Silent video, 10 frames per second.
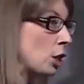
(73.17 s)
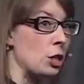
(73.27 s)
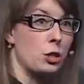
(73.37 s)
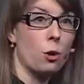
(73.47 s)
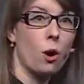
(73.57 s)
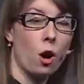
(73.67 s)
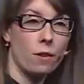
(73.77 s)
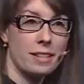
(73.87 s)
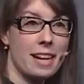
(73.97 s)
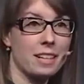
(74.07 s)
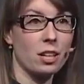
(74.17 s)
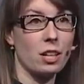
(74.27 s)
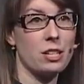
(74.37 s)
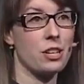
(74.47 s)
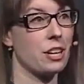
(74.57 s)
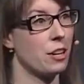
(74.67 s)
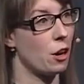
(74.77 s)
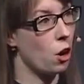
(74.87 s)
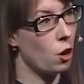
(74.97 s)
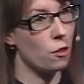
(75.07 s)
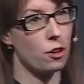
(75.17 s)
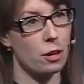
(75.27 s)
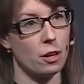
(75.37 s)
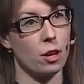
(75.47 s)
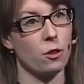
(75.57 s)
So all the technology and all the